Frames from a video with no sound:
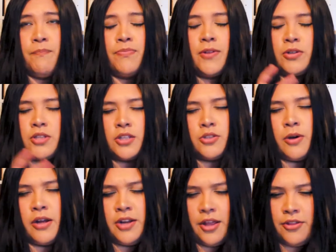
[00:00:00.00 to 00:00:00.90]
There's also
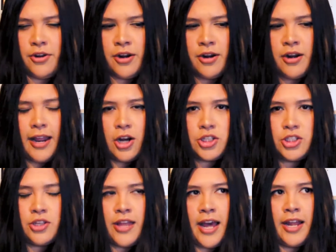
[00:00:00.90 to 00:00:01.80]
another
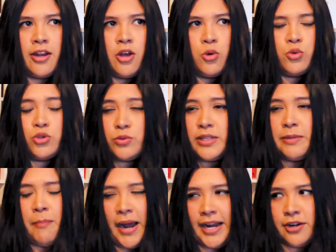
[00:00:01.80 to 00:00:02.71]
character that was really
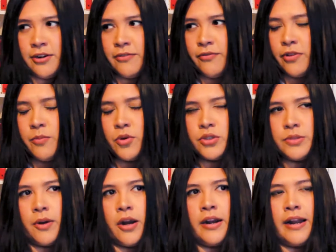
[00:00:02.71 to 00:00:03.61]
minor for the
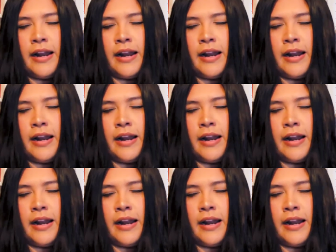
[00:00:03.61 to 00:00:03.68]
most part,